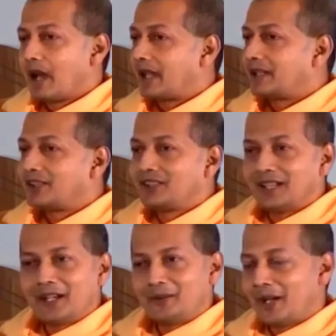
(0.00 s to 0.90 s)
I
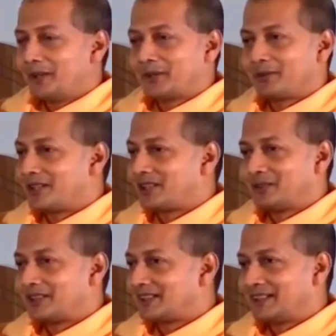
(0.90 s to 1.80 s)
know the question
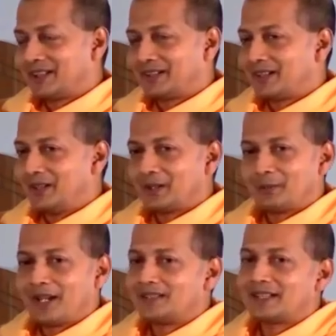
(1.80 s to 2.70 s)
which is there in your
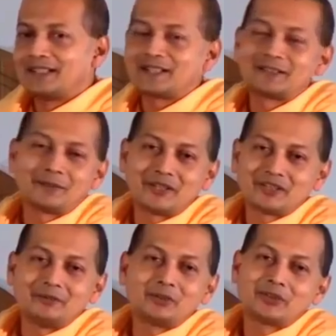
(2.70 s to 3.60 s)
minds, and that's the
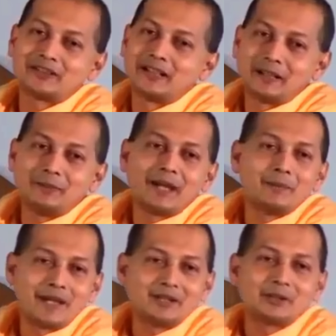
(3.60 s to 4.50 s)
question which was there in my
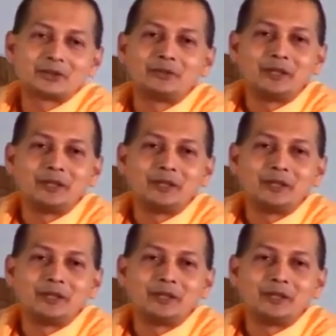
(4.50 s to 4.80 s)
mind also